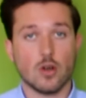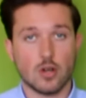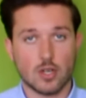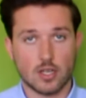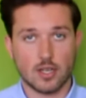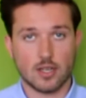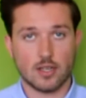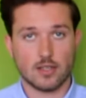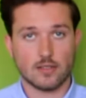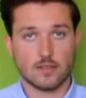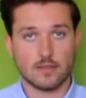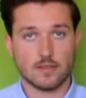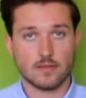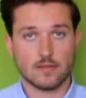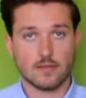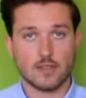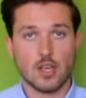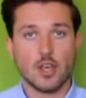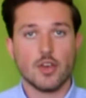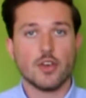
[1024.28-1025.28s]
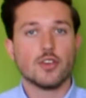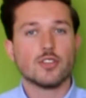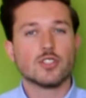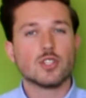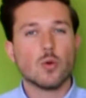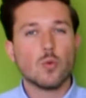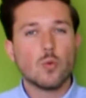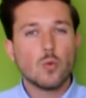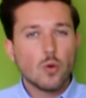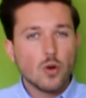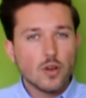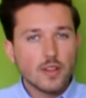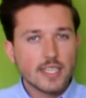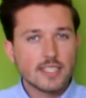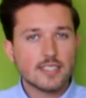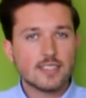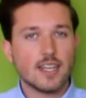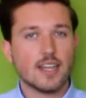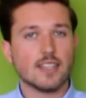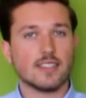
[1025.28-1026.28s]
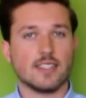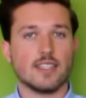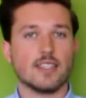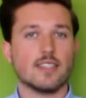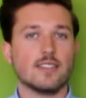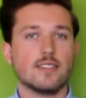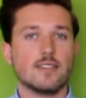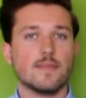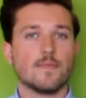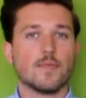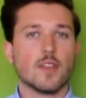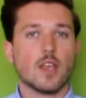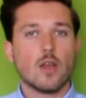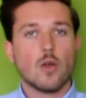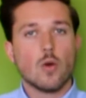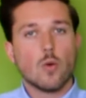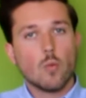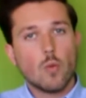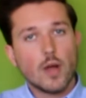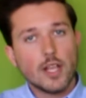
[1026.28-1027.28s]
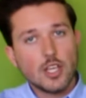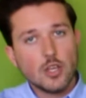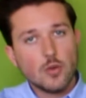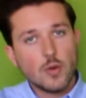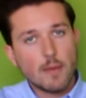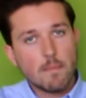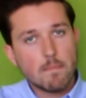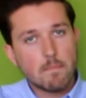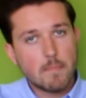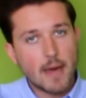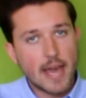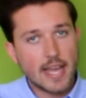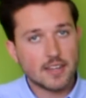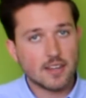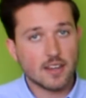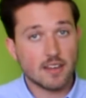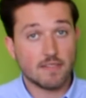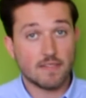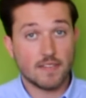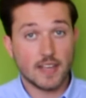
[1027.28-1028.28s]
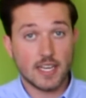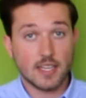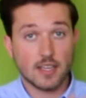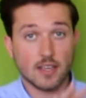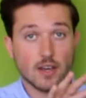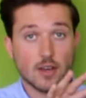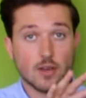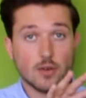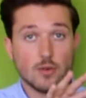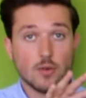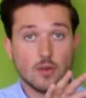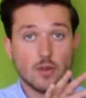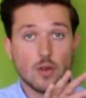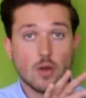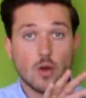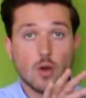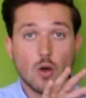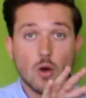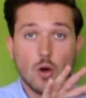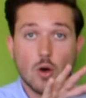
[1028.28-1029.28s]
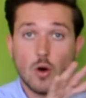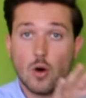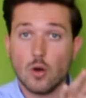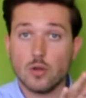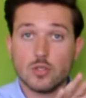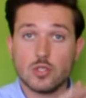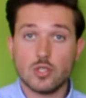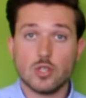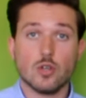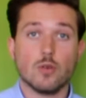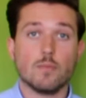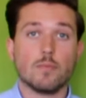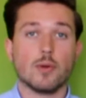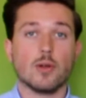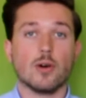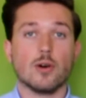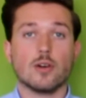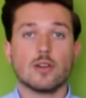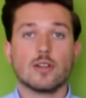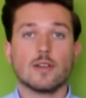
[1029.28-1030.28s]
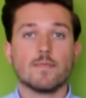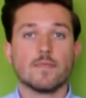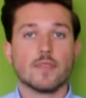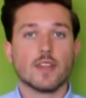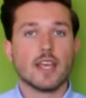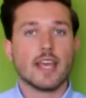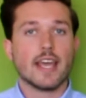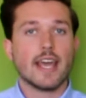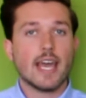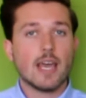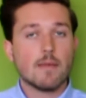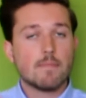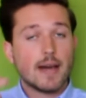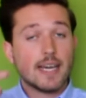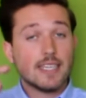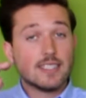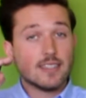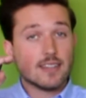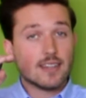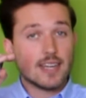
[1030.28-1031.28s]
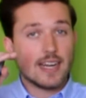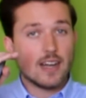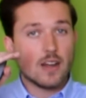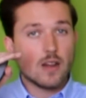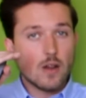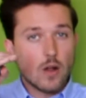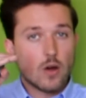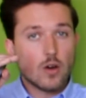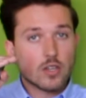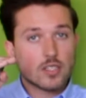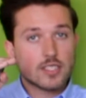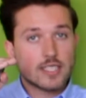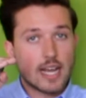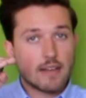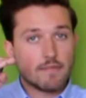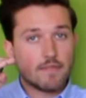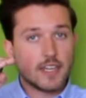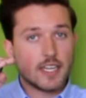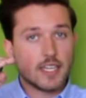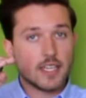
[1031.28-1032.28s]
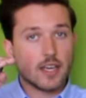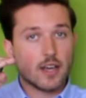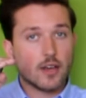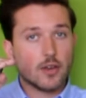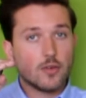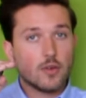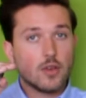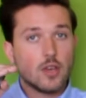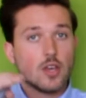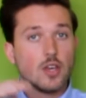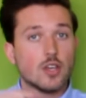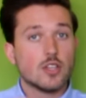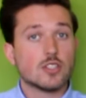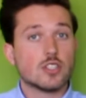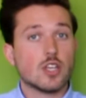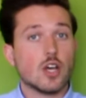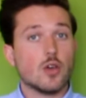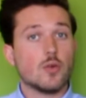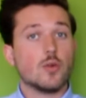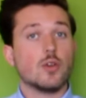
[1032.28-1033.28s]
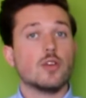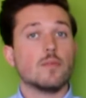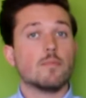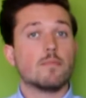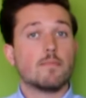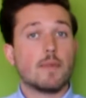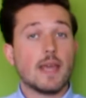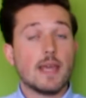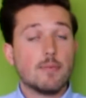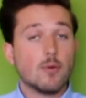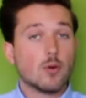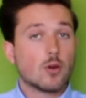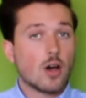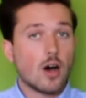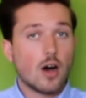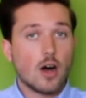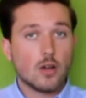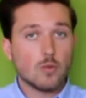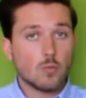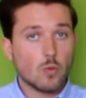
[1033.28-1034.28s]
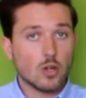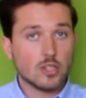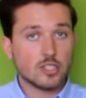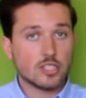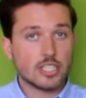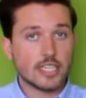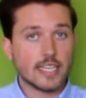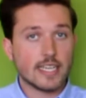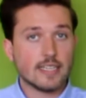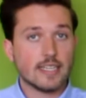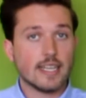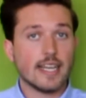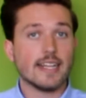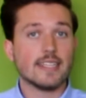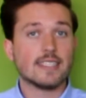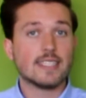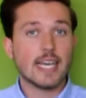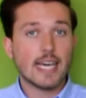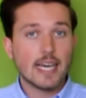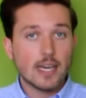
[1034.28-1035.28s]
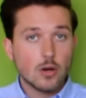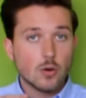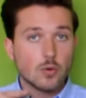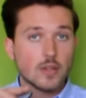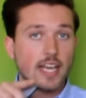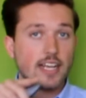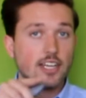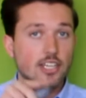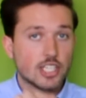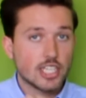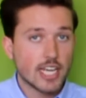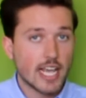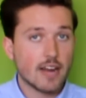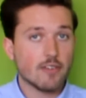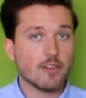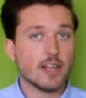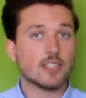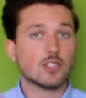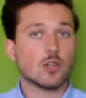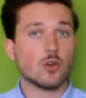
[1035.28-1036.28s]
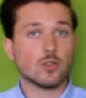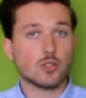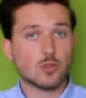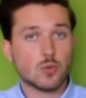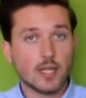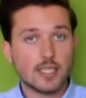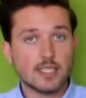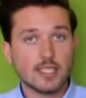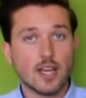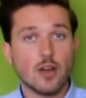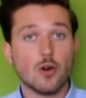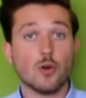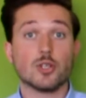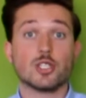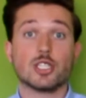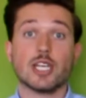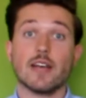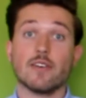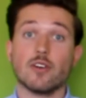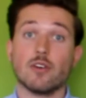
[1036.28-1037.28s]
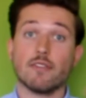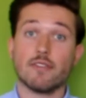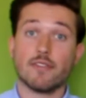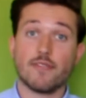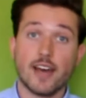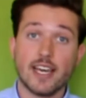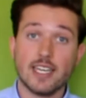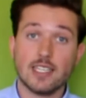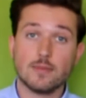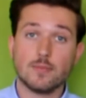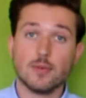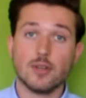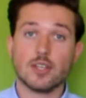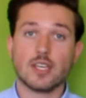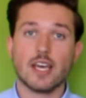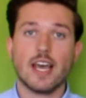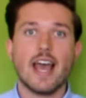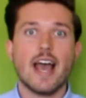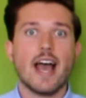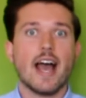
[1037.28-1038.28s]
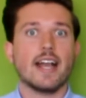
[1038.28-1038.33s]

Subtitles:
Locker. So what this does is, when you embed a video onto your blog, it basically locks that video so people can't watch it until they share it on Twitter or share it on Facebook,